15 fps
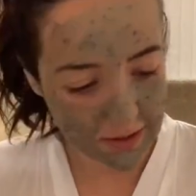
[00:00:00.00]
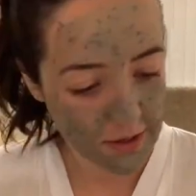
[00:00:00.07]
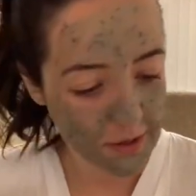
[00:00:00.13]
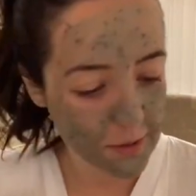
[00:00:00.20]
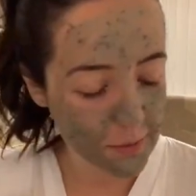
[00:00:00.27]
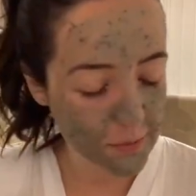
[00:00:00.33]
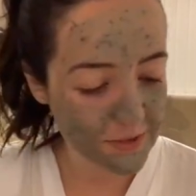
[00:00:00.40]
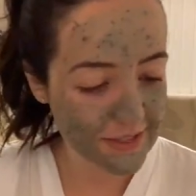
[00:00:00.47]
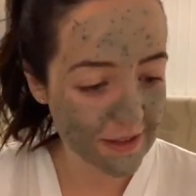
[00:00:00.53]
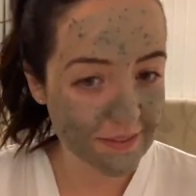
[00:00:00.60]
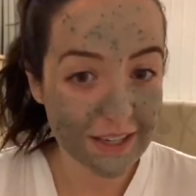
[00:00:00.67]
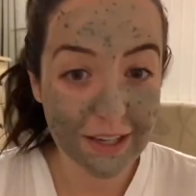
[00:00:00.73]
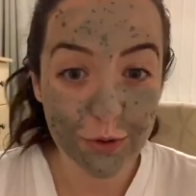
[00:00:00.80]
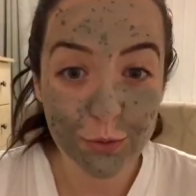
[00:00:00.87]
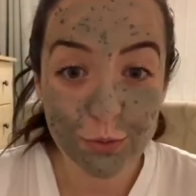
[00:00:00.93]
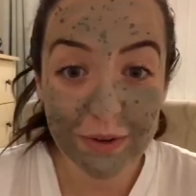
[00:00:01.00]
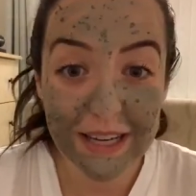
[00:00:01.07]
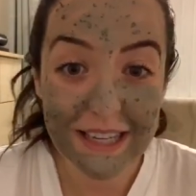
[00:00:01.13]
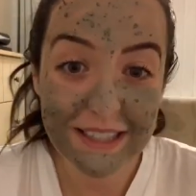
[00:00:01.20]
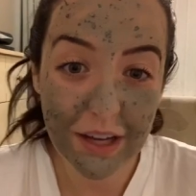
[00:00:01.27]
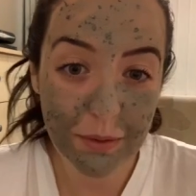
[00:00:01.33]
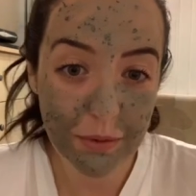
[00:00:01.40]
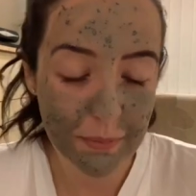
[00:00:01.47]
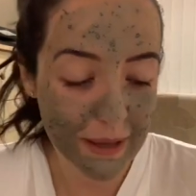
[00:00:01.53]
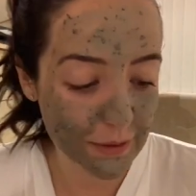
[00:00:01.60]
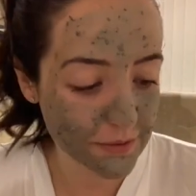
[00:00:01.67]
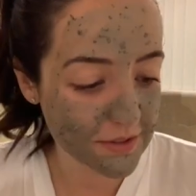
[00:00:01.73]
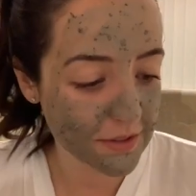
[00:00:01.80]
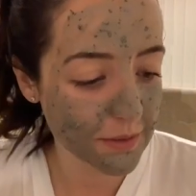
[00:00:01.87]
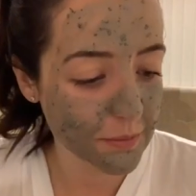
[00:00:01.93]
I was having a little read up
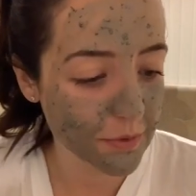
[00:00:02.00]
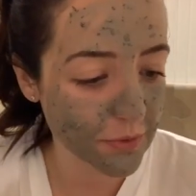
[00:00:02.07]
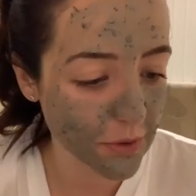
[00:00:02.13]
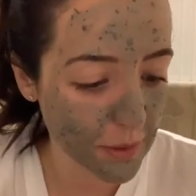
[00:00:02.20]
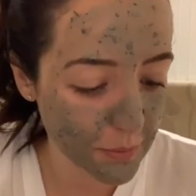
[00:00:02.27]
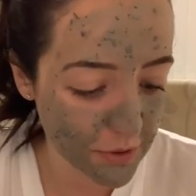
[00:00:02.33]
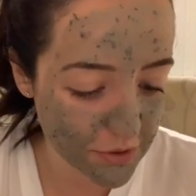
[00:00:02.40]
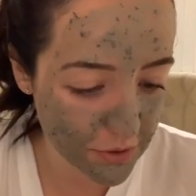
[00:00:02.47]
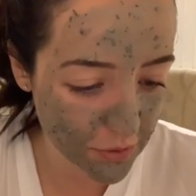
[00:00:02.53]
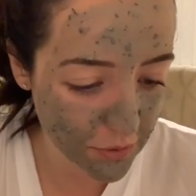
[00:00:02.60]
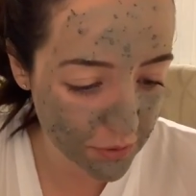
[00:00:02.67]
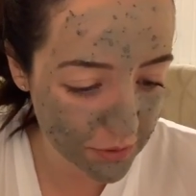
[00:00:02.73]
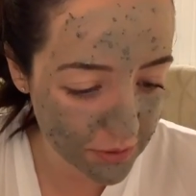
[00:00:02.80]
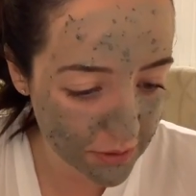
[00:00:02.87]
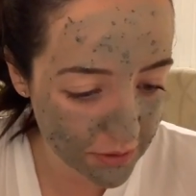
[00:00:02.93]
about it before I put it on.